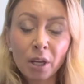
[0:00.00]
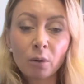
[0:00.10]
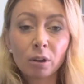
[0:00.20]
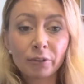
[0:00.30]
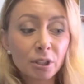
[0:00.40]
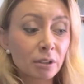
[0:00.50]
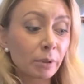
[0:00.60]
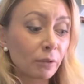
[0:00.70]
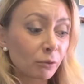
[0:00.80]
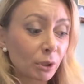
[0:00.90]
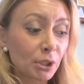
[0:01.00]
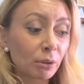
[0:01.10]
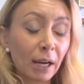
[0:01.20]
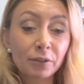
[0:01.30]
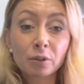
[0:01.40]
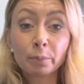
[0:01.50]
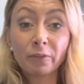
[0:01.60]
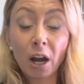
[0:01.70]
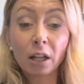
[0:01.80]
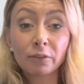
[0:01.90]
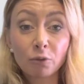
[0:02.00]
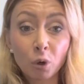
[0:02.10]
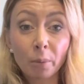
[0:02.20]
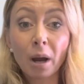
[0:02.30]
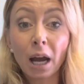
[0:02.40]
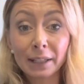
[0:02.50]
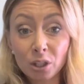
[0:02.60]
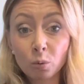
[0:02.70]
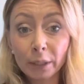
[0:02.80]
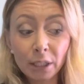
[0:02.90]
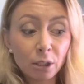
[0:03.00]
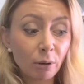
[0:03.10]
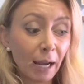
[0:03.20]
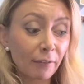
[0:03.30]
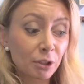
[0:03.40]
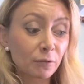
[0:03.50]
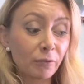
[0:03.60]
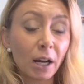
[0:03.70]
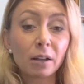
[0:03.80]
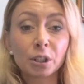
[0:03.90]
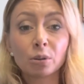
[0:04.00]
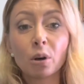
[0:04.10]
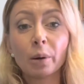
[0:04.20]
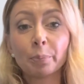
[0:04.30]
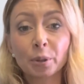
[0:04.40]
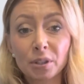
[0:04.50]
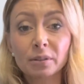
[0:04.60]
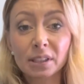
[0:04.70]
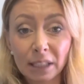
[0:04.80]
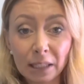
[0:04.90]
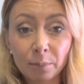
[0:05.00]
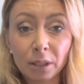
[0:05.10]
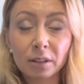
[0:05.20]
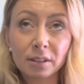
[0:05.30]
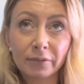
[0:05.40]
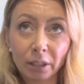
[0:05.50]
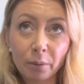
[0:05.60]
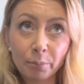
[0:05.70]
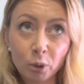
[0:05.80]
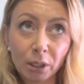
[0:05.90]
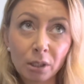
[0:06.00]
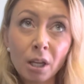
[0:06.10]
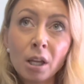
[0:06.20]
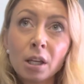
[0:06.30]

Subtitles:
Well, first of all, of course, you have to file Form I-20. You have to file your personal statement, is very important.